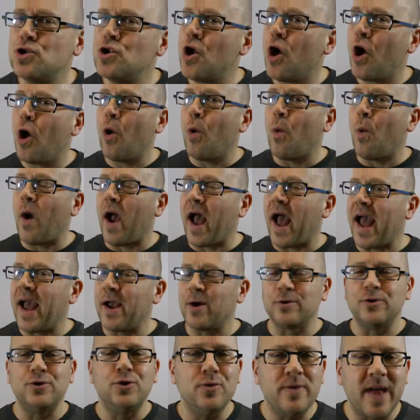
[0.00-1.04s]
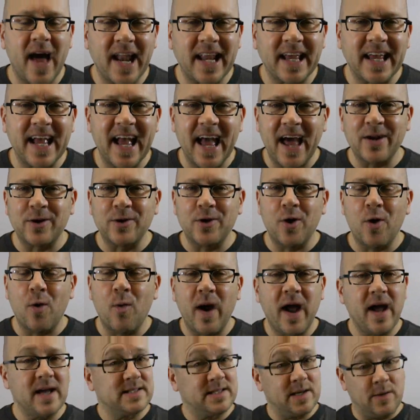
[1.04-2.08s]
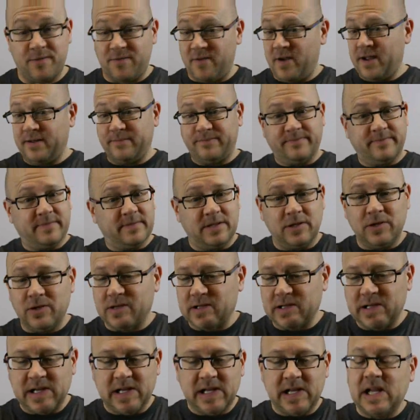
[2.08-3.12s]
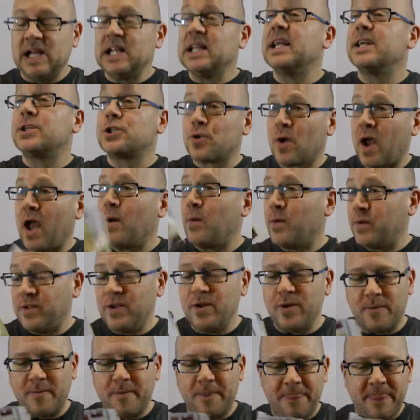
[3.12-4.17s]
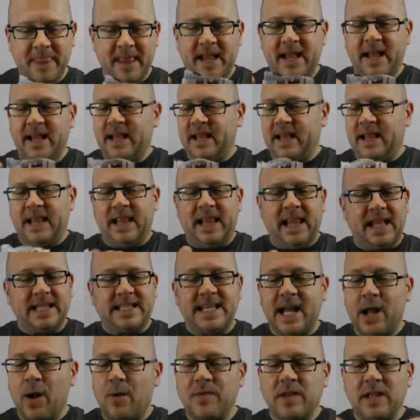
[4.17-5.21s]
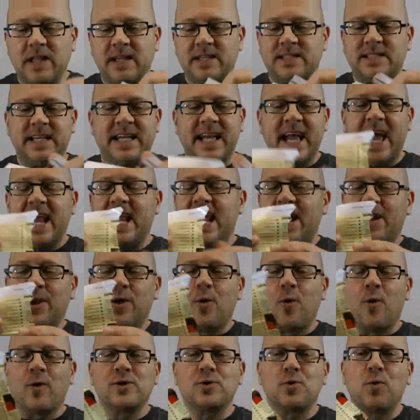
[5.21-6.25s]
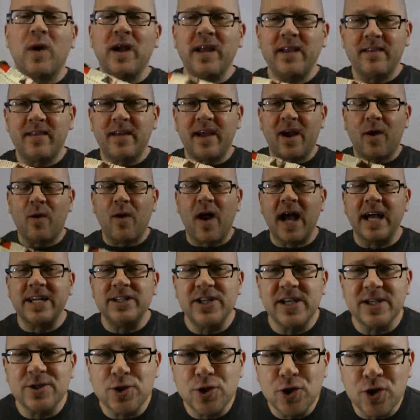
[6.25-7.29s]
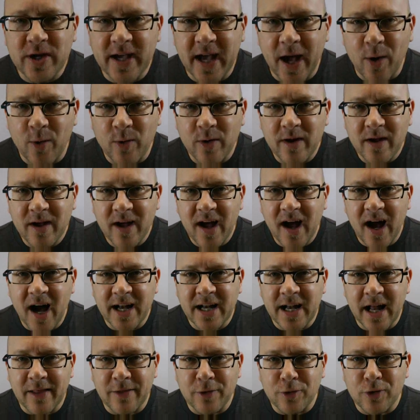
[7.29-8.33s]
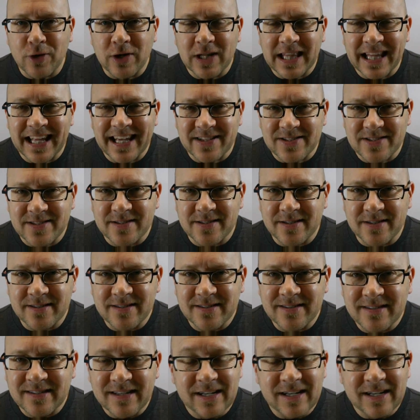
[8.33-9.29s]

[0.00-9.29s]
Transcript: no way or do that again or no way, I say, fine, look, let's try it with you. Take out the list again, and of course right there, I just took out another list.